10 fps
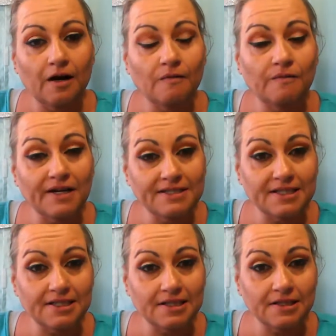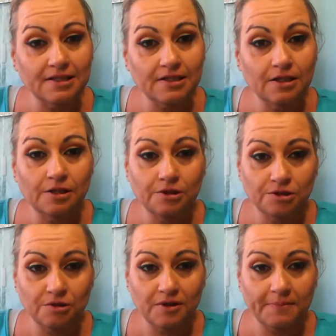resin
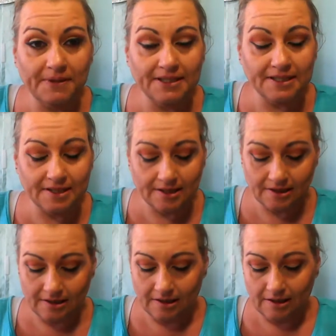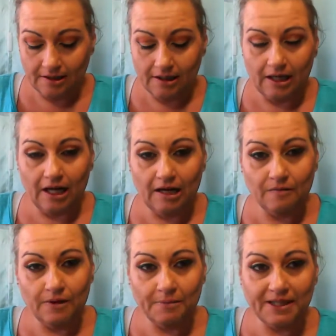jewelry pieces. I
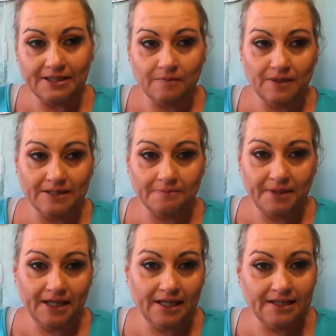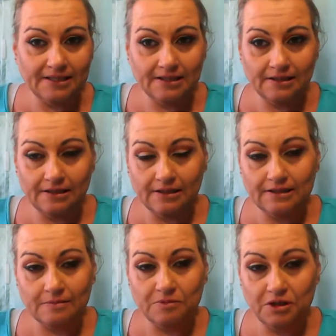want to make some resin beads,
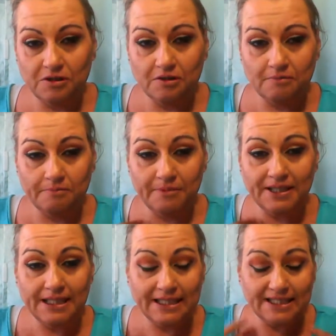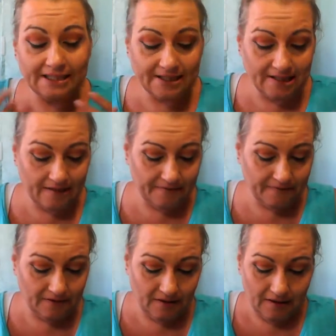some pendants and stuff.
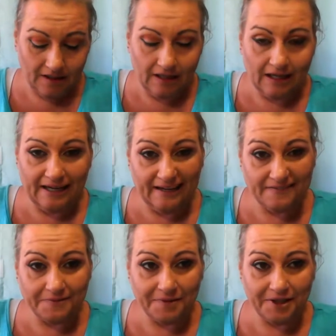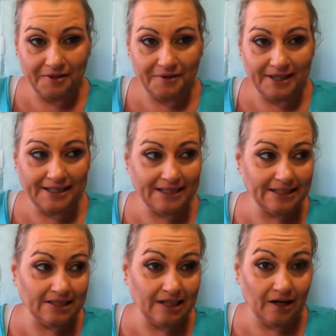I have some really cool ideas.
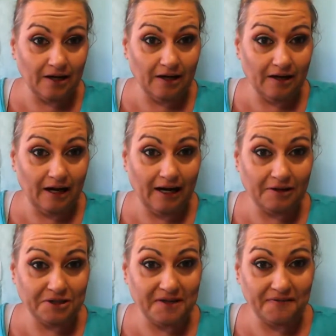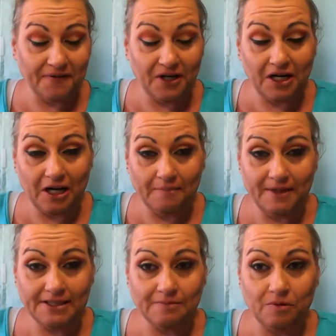Now, I also have to figure out how to
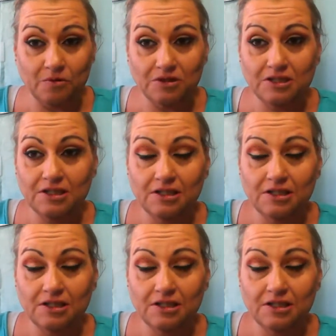make some molds.